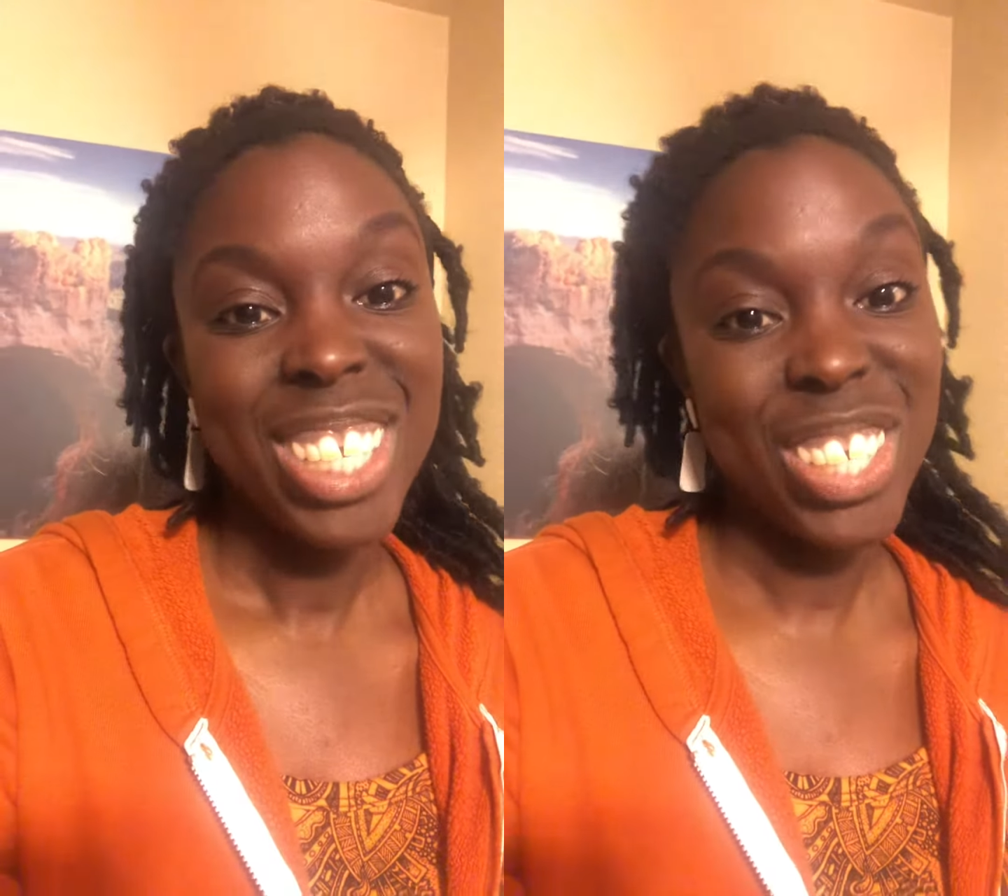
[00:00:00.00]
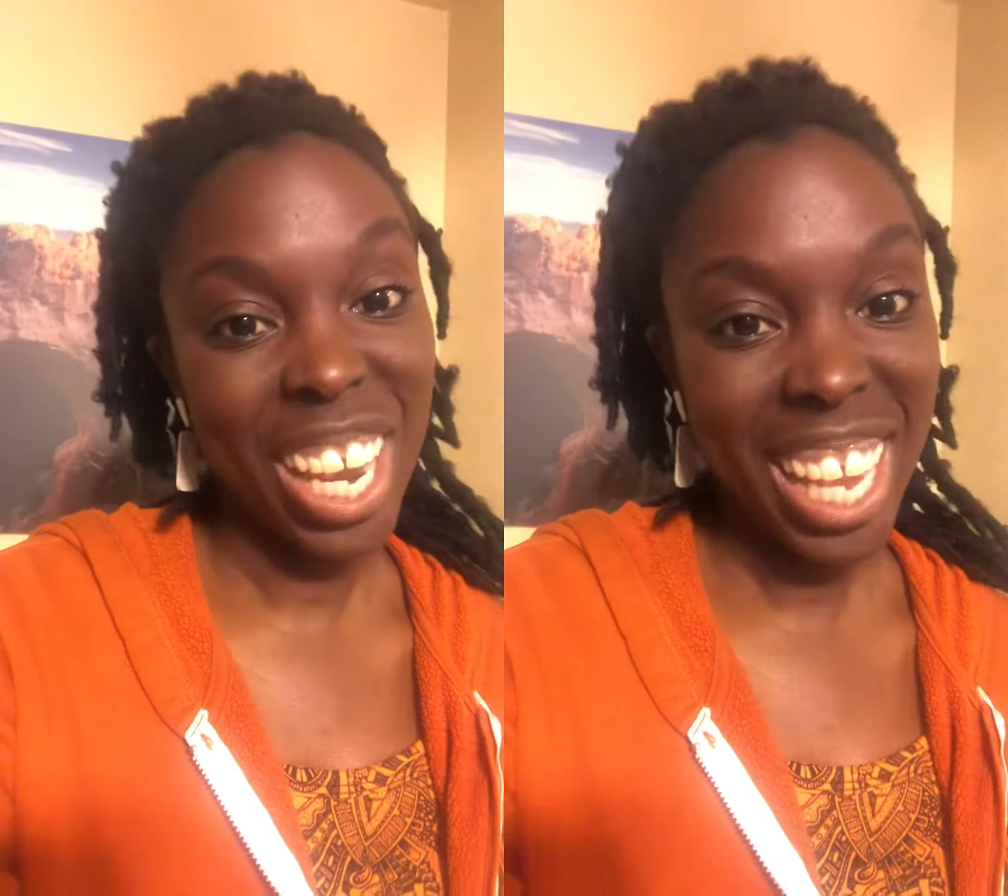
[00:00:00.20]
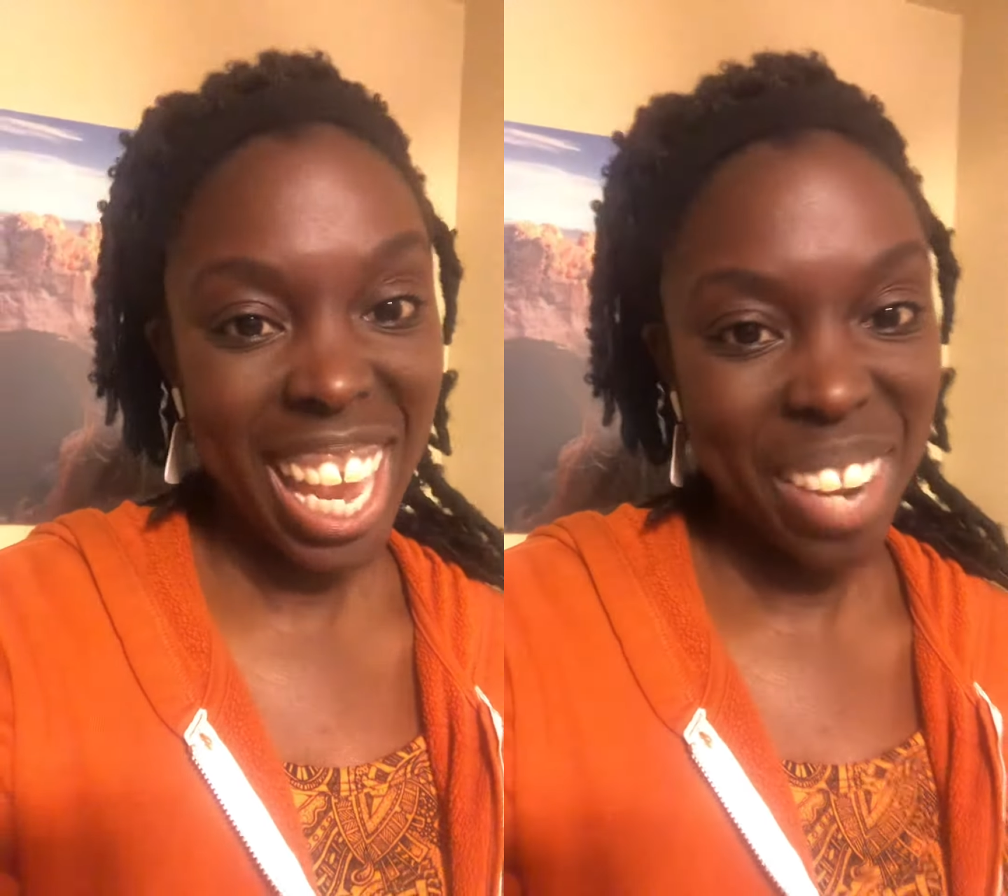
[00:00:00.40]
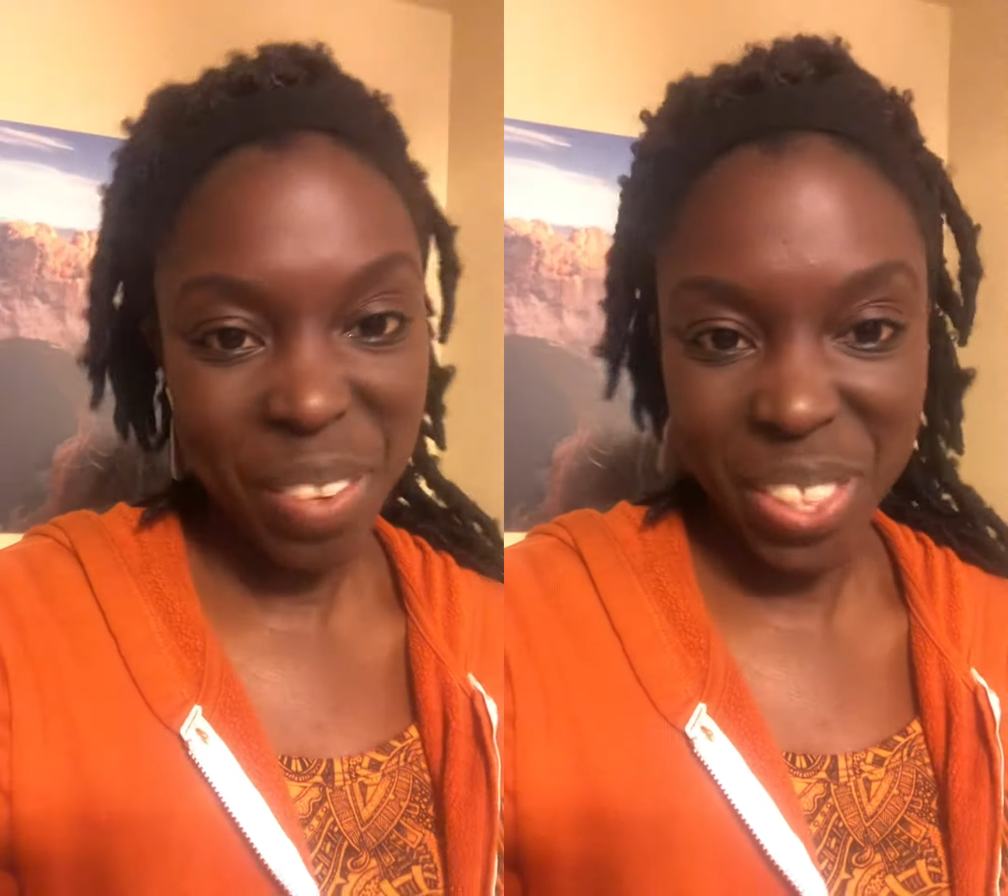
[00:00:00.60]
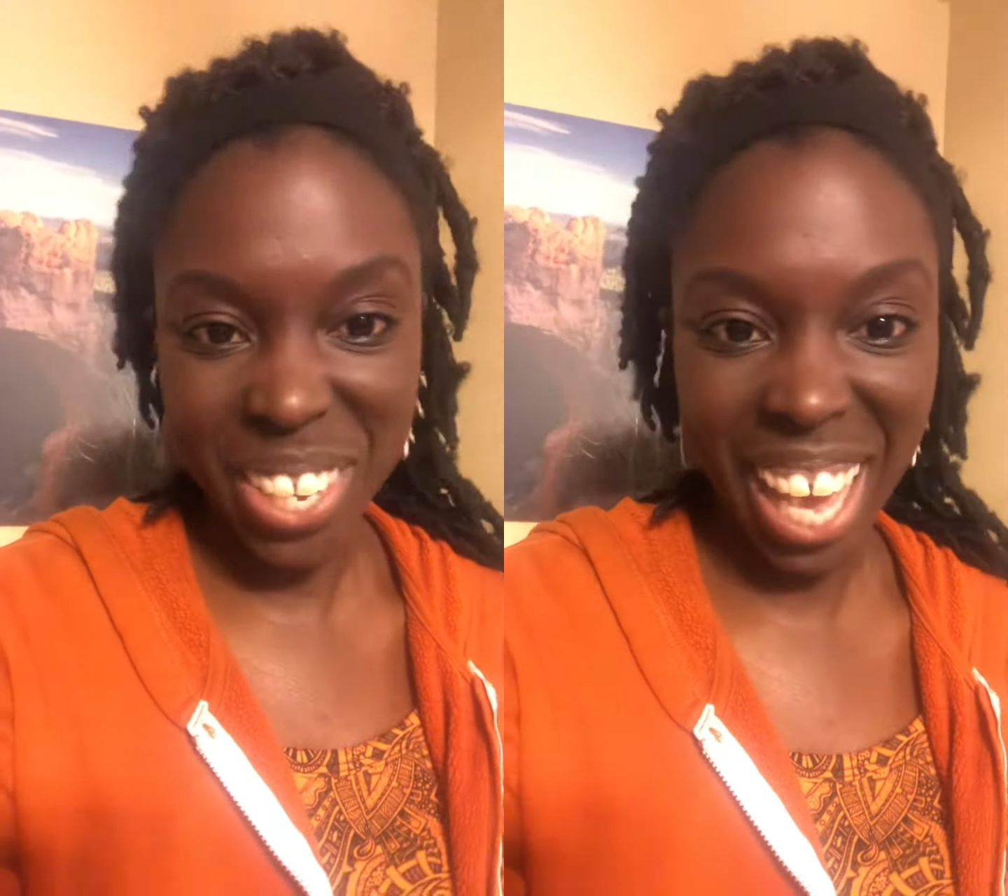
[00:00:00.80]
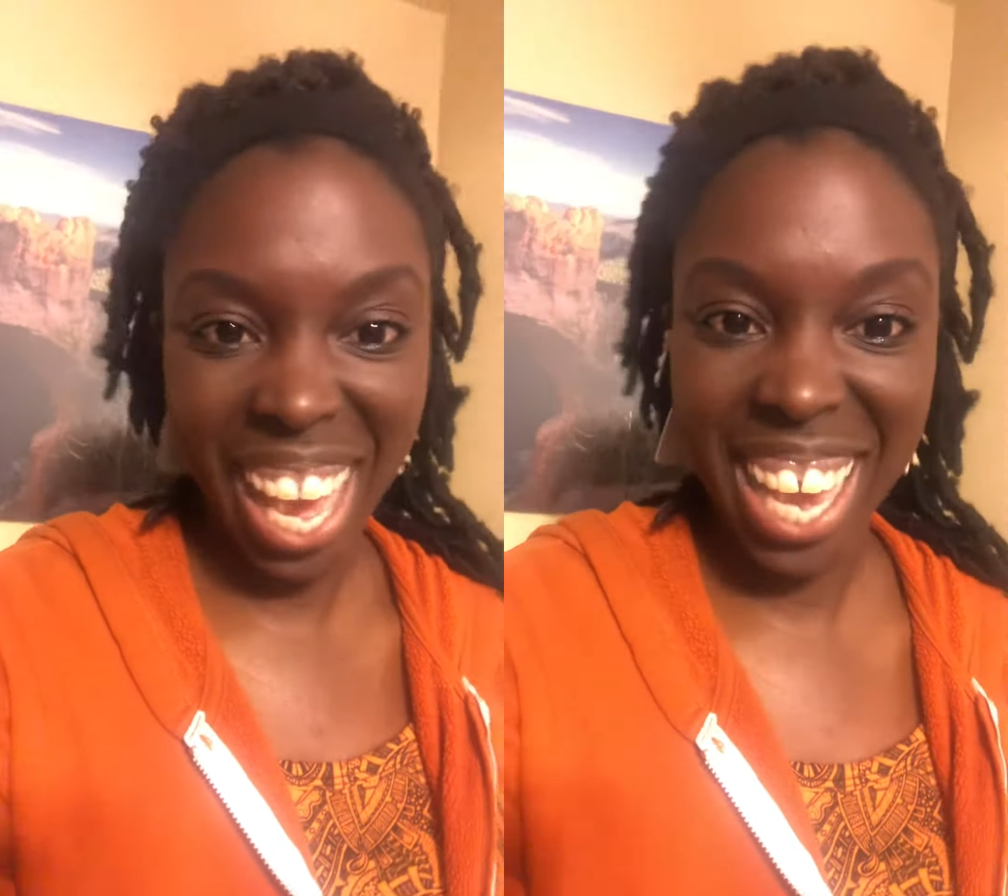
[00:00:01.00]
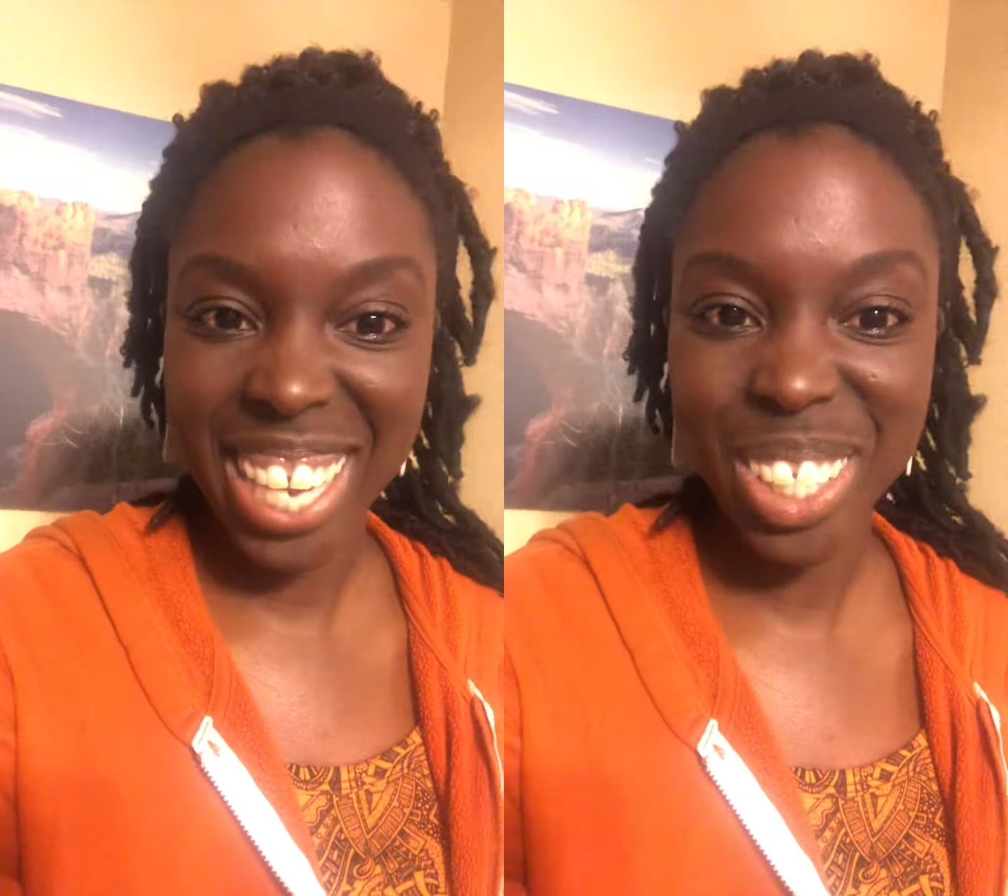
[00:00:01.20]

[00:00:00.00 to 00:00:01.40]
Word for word: check in with you guys.